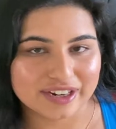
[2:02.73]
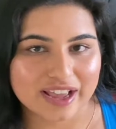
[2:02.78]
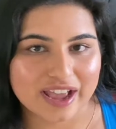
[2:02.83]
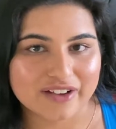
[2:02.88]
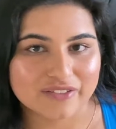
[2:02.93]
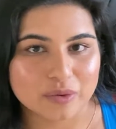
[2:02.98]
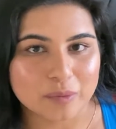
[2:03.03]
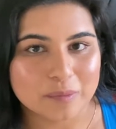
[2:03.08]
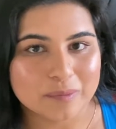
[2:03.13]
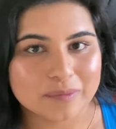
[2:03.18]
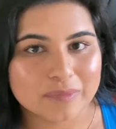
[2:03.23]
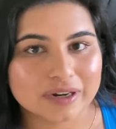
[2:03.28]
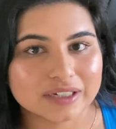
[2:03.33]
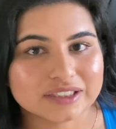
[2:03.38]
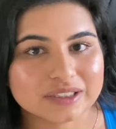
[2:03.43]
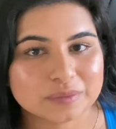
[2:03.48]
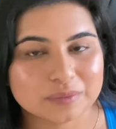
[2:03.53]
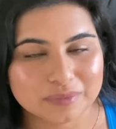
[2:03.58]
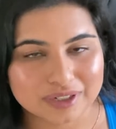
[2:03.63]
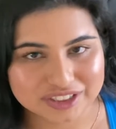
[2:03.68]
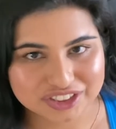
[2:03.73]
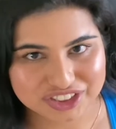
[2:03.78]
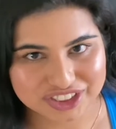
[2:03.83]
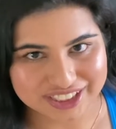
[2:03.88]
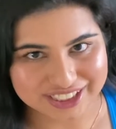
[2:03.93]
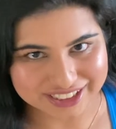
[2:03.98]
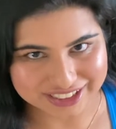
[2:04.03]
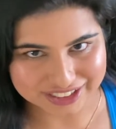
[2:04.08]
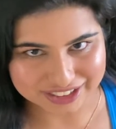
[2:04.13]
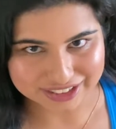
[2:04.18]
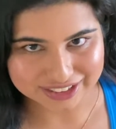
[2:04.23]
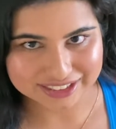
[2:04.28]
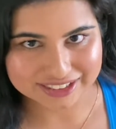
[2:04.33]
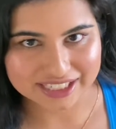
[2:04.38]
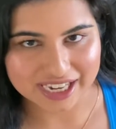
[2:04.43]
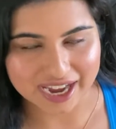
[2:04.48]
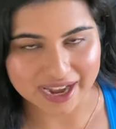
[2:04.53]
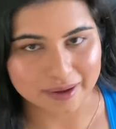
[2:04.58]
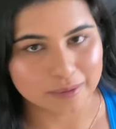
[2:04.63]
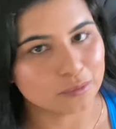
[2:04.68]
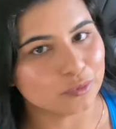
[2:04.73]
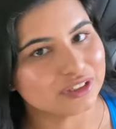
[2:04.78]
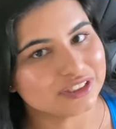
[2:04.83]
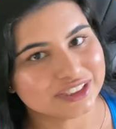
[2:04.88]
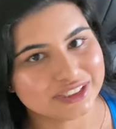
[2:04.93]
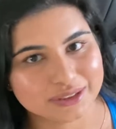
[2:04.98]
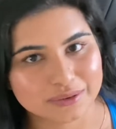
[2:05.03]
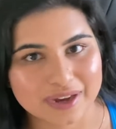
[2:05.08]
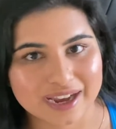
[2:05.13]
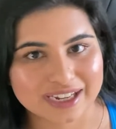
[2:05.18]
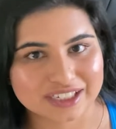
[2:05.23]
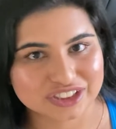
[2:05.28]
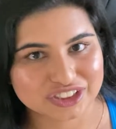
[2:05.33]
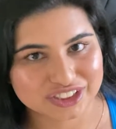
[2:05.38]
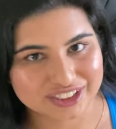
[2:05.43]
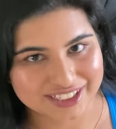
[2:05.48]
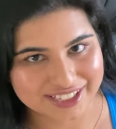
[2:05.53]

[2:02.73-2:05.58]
have a much, much easier time once you actually